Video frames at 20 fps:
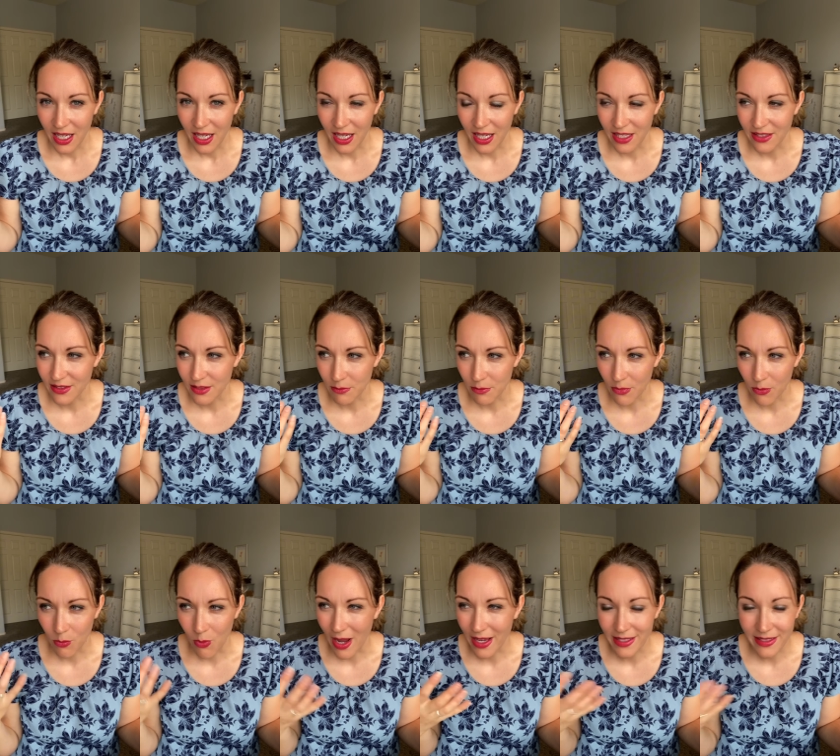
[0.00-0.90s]
is, not
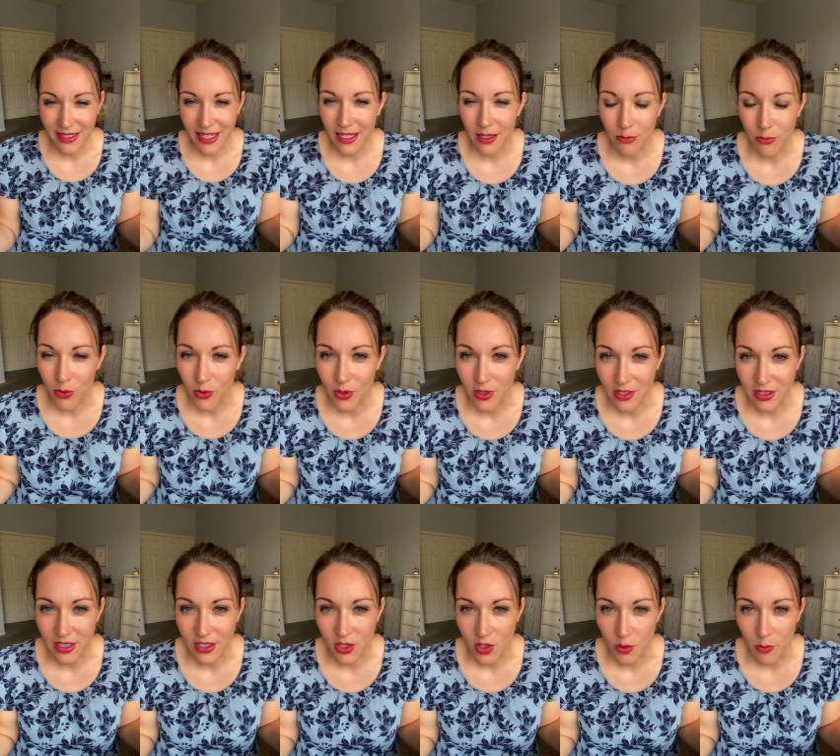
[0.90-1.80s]
why is that important
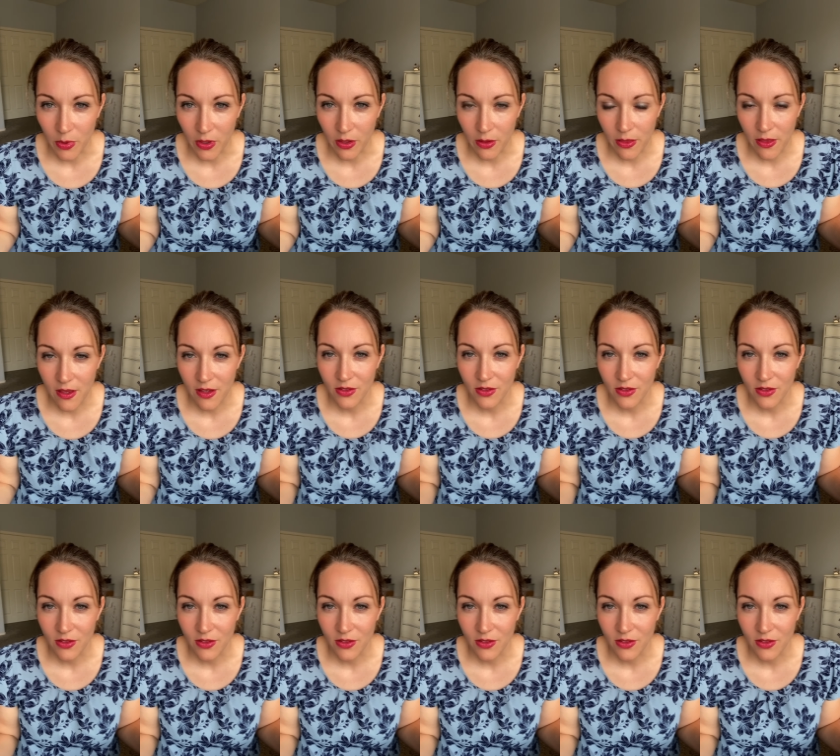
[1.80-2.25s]
in your birth?